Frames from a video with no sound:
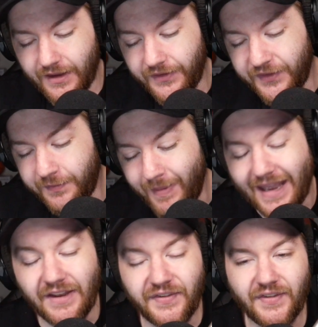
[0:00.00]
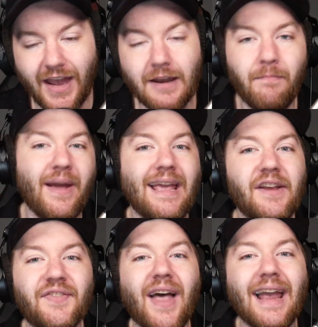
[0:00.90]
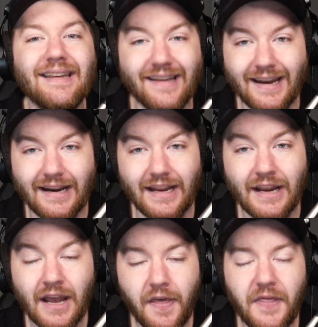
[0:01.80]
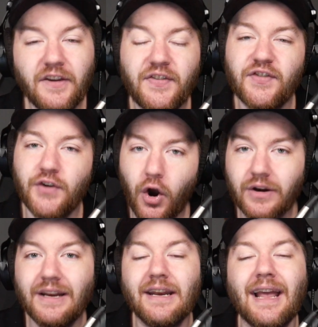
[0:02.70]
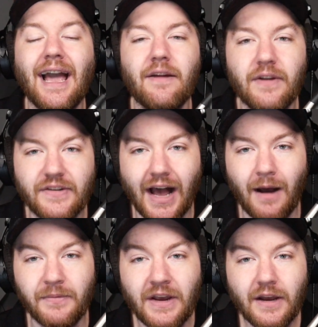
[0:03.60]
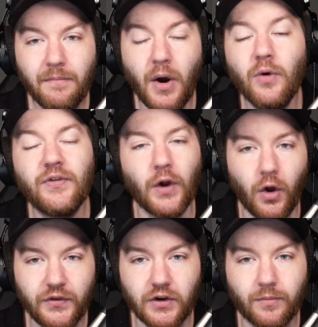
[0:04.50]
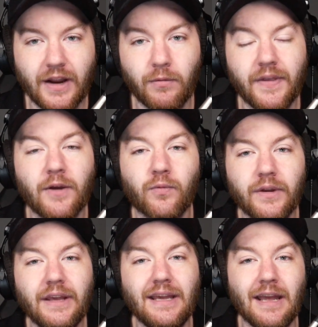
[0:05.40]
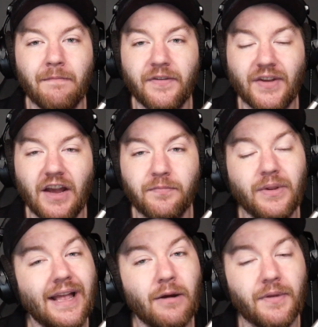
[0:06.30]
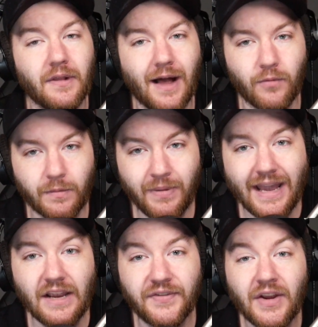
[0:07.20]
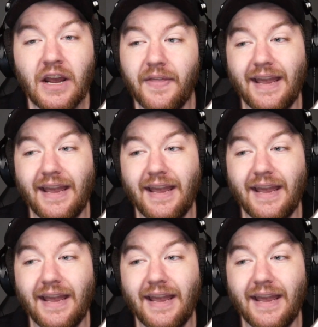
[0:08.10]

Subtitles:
space and pace identity that they started to kind of adopt post All-Star break, where they really emphasized playing with a lot more pace. They